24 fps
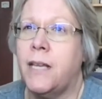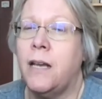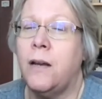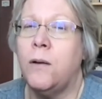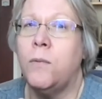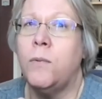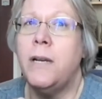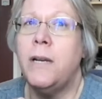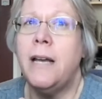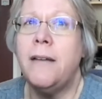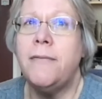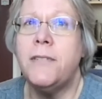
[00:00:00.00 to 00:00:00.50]

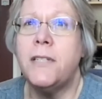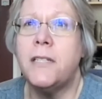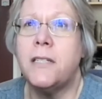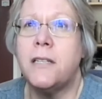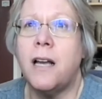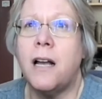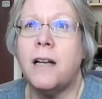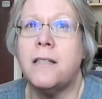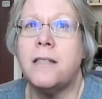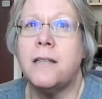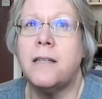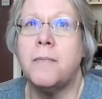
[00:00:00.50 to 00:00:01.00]
we'd have to
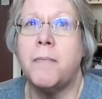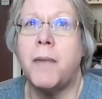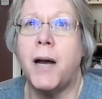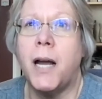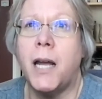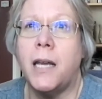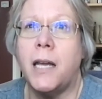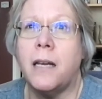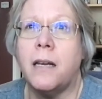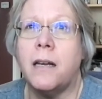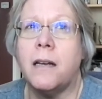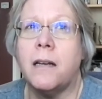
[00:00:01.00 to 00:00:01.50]
talk to
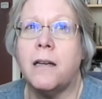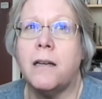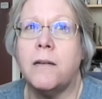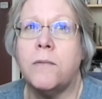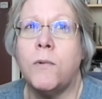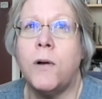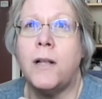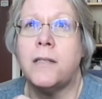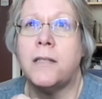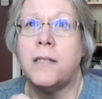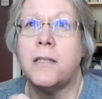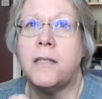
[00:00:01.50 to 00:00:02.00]
Mike
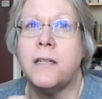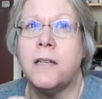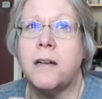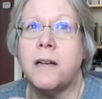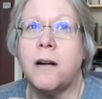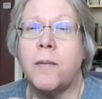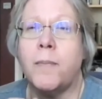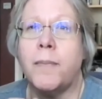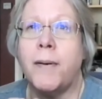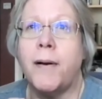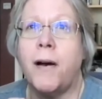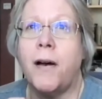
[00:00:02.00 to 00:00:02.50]
Walton,
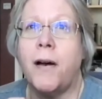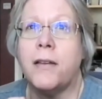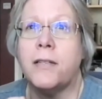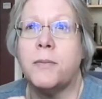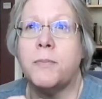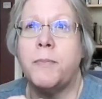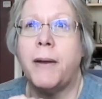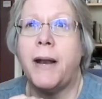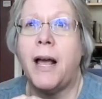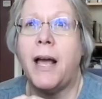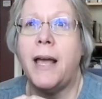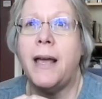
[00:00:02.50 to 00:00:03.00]
our boss,
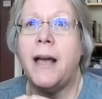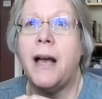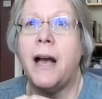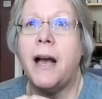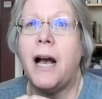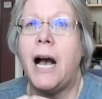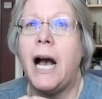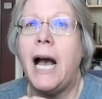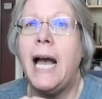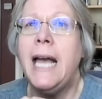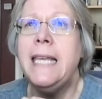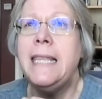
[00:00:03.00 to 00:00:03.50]
but I
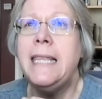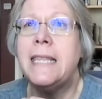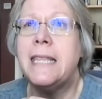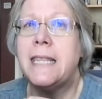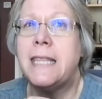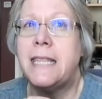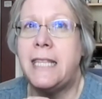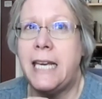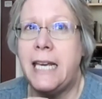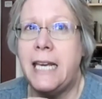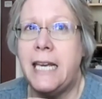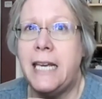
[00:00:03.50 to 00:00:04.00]

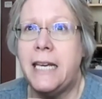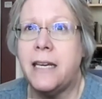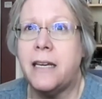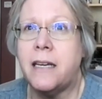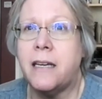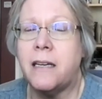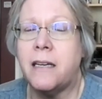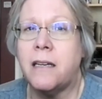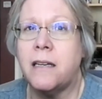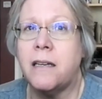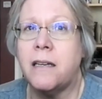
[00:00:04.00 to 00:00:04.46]
think